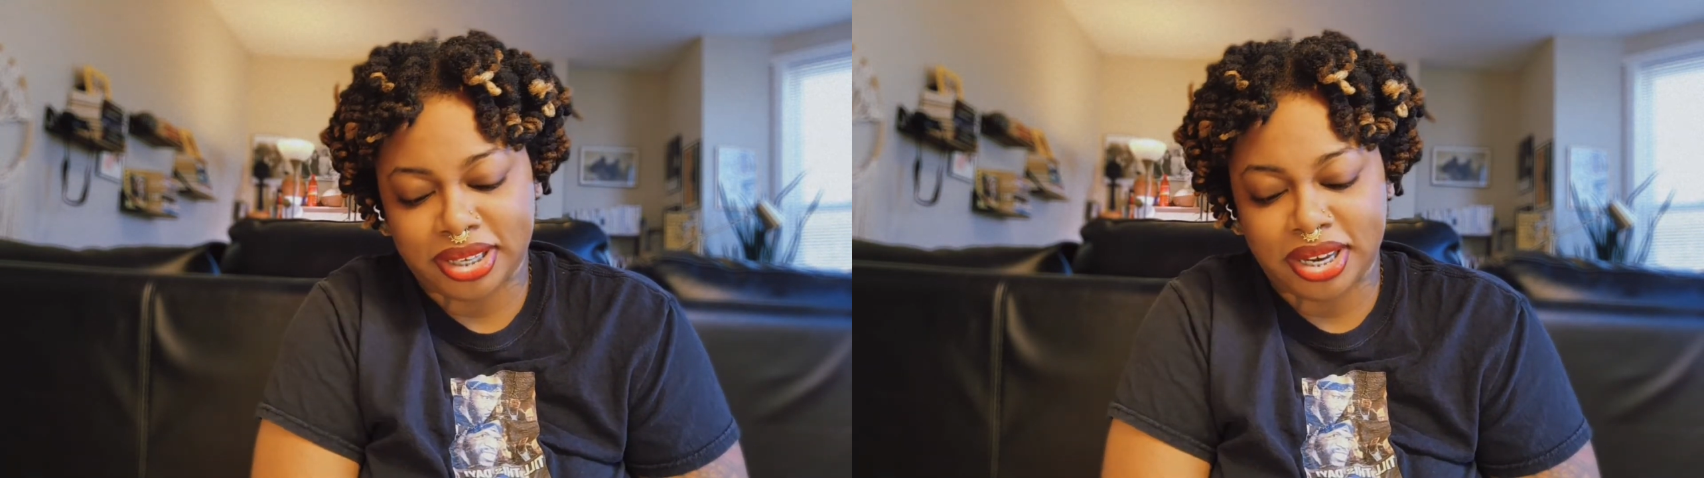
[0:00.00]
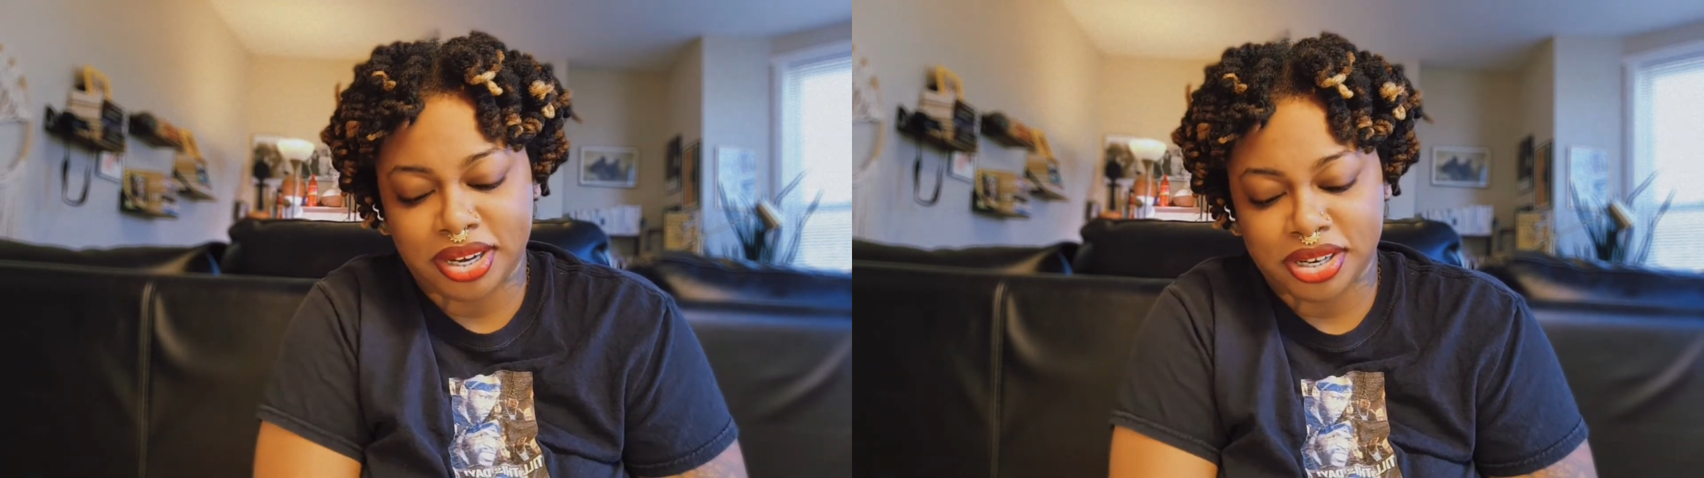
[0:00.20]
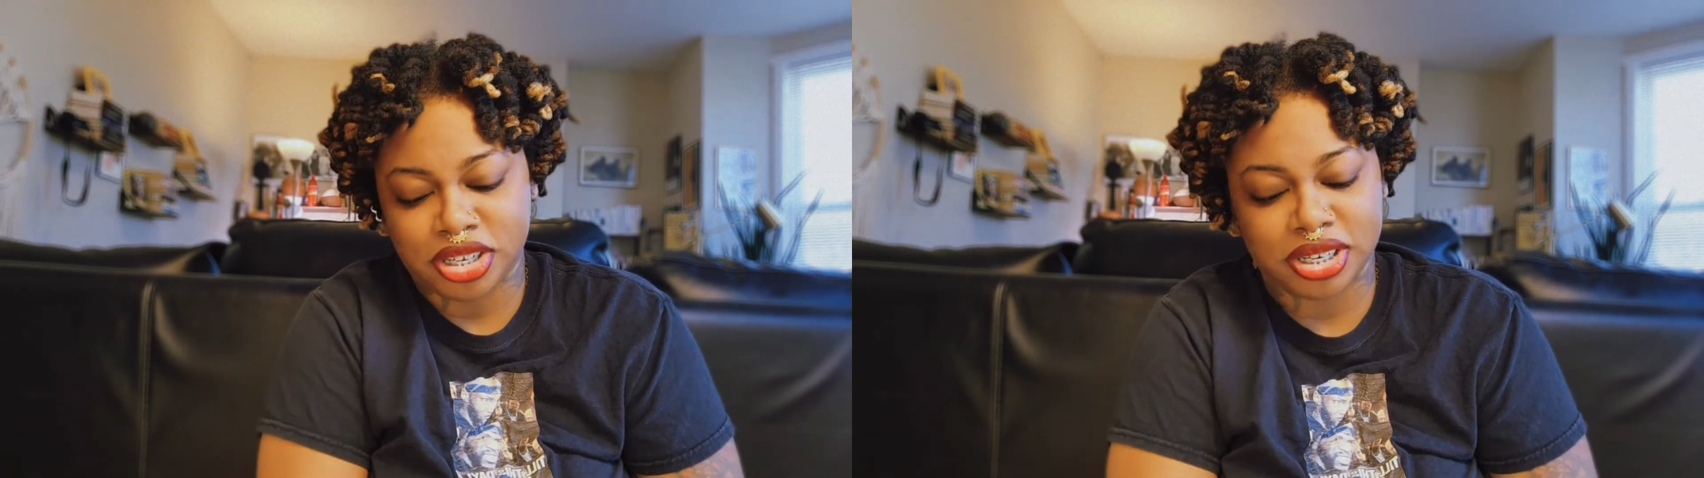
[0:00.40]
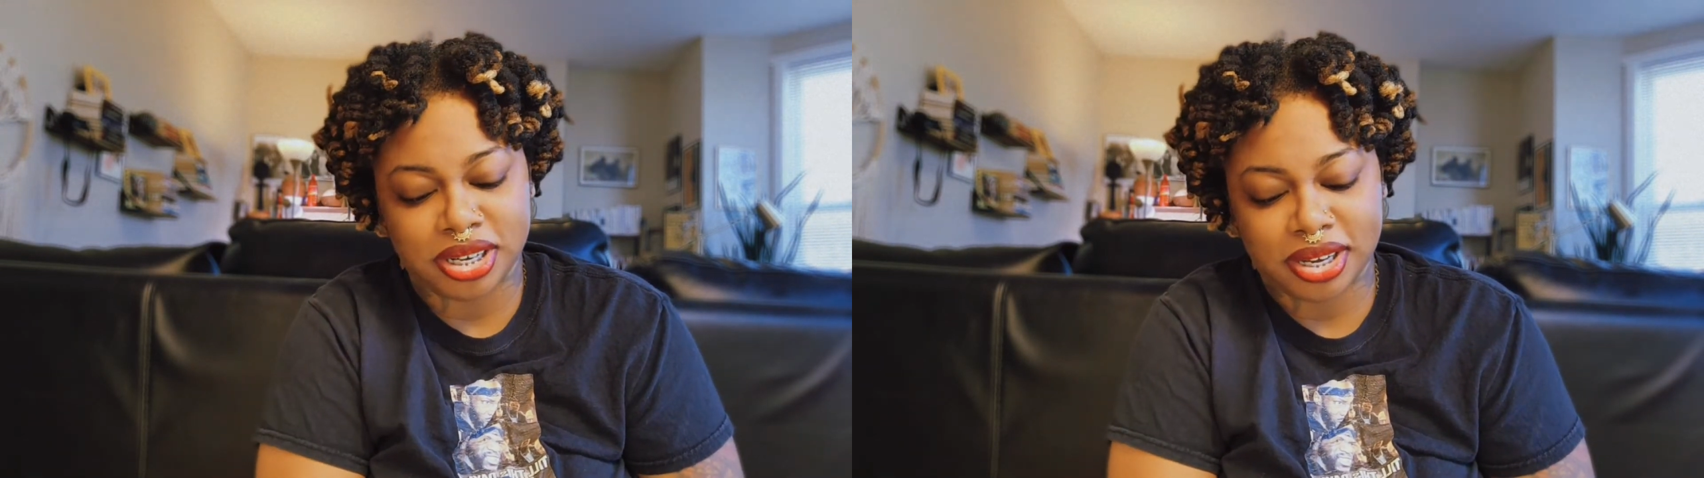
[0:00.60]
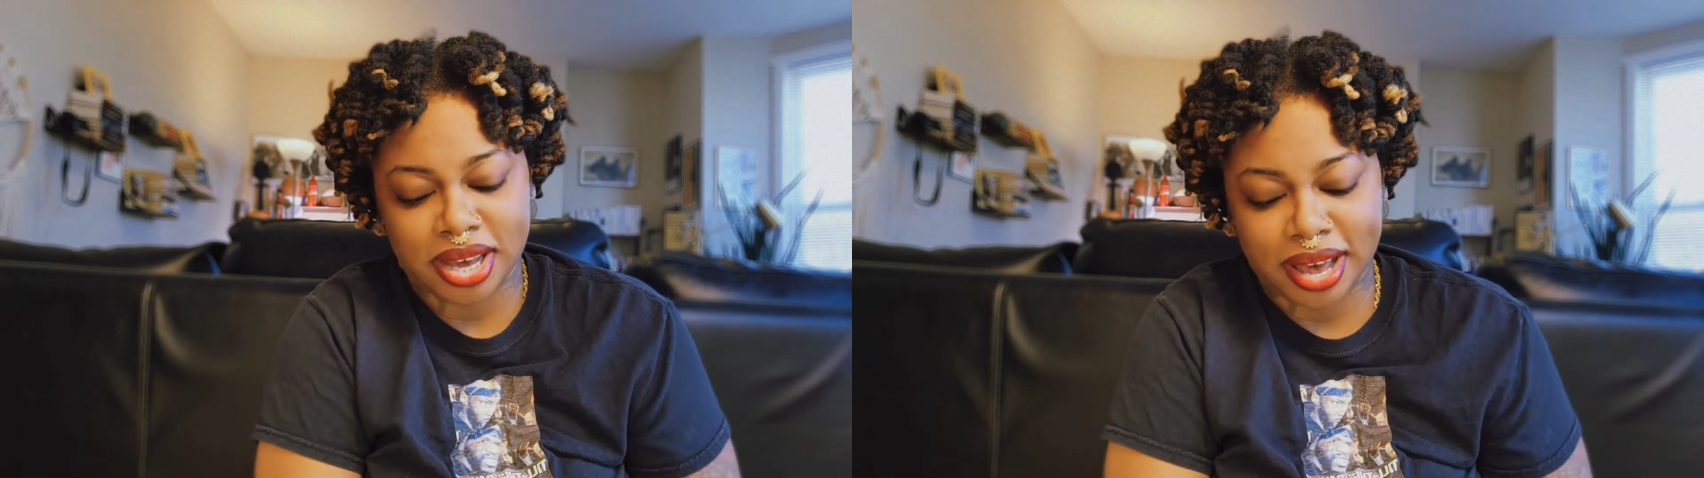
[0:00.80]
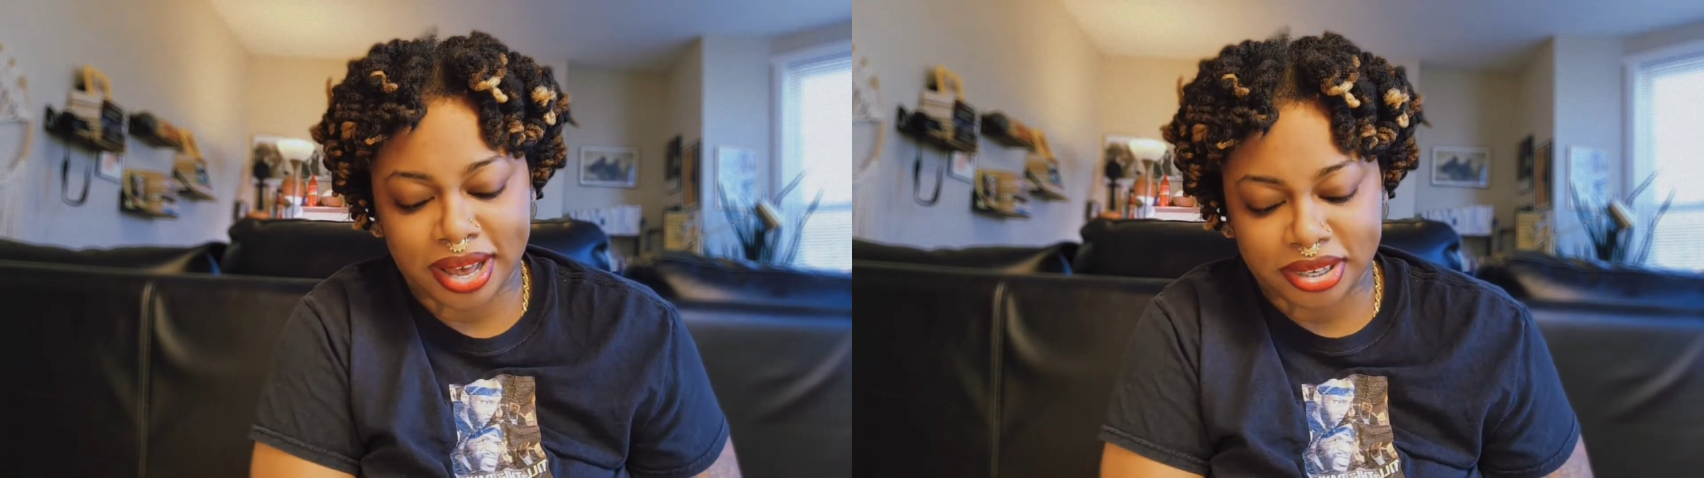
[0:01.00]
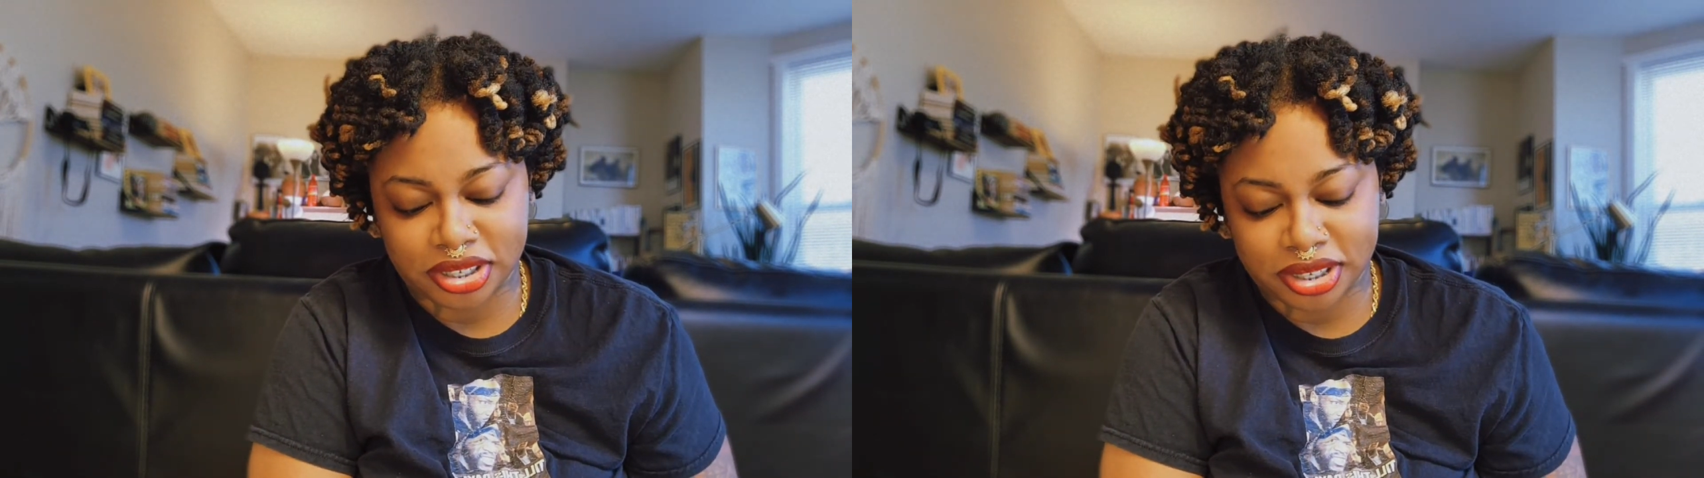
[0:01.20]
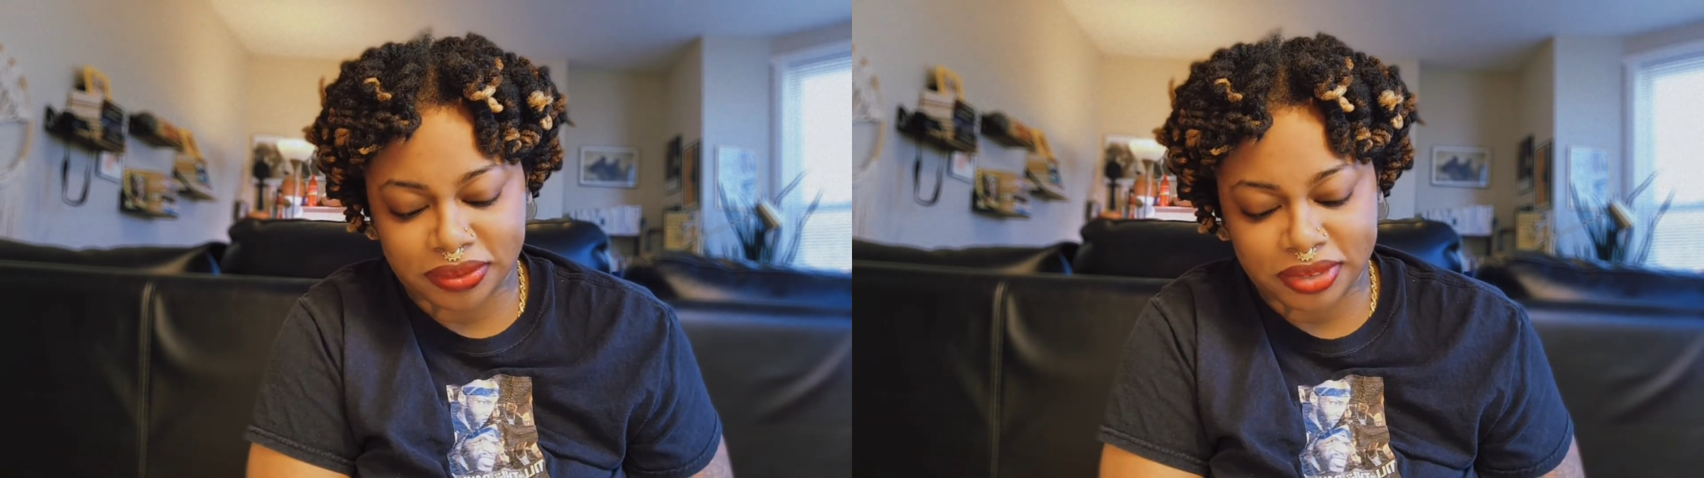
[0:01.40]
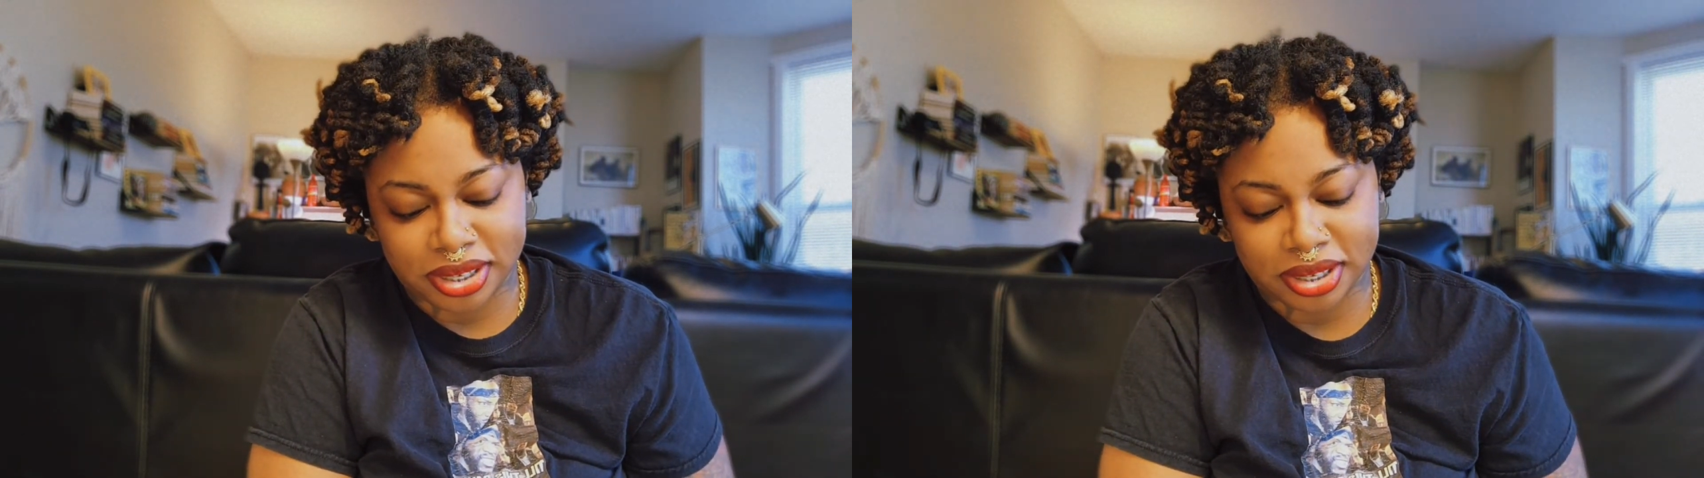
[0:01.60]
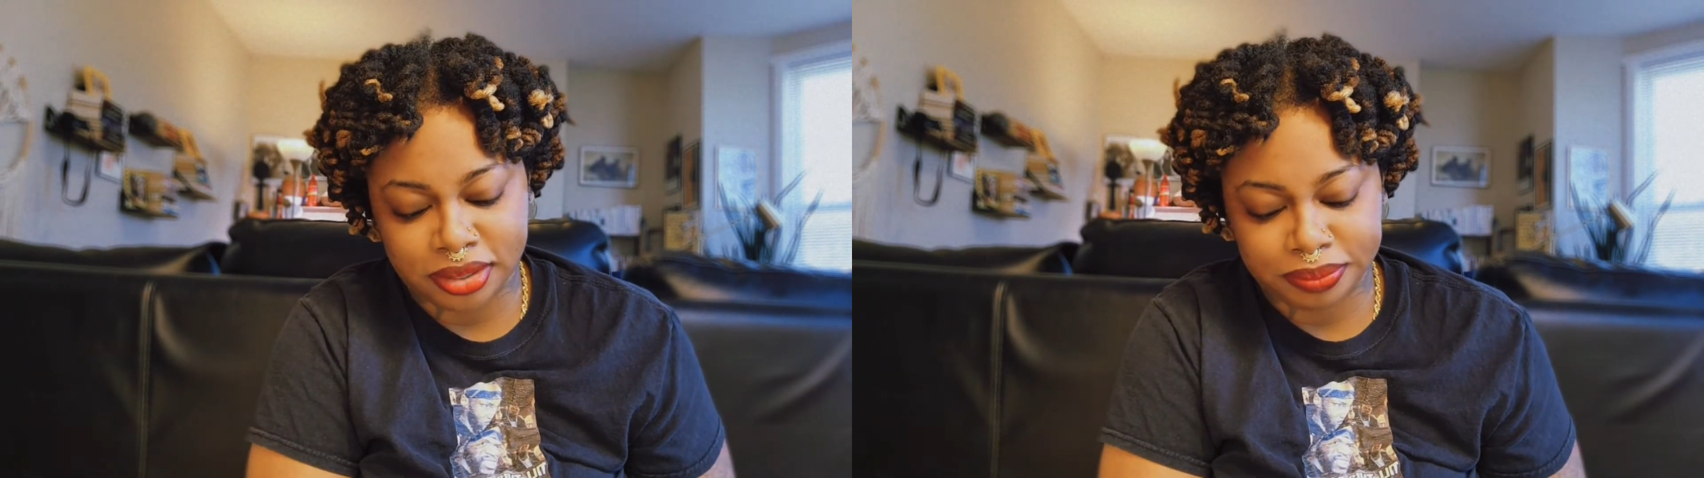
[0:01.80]
the energy has
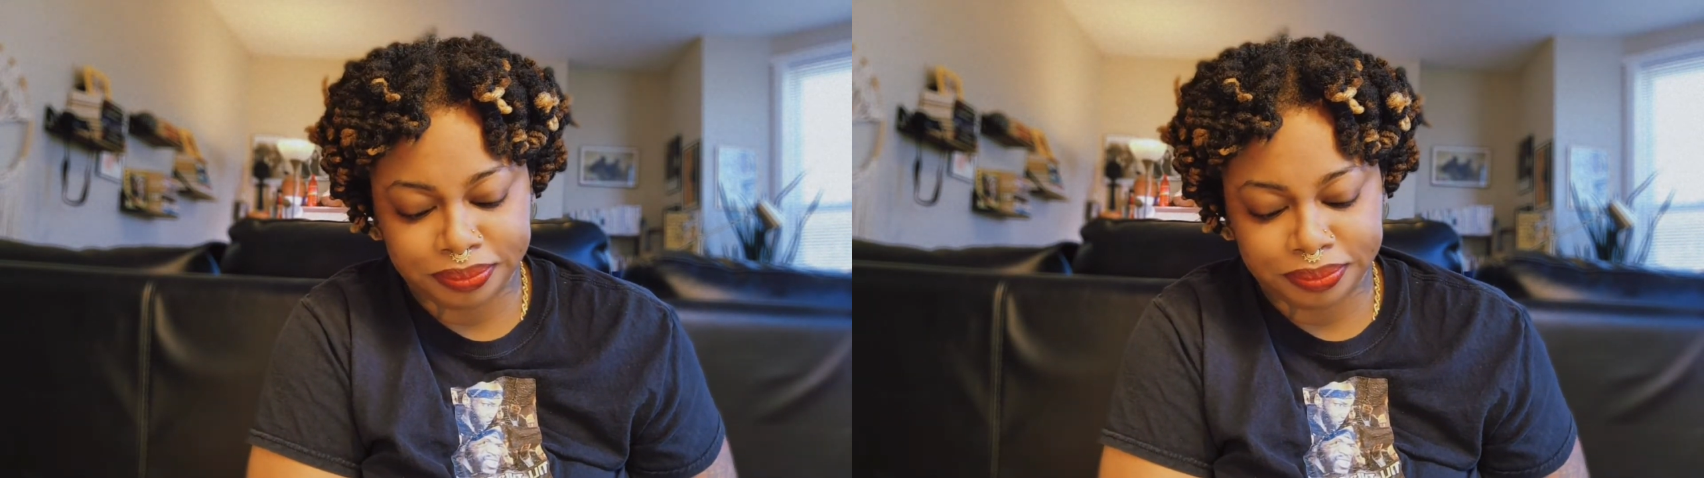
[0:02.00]
shifted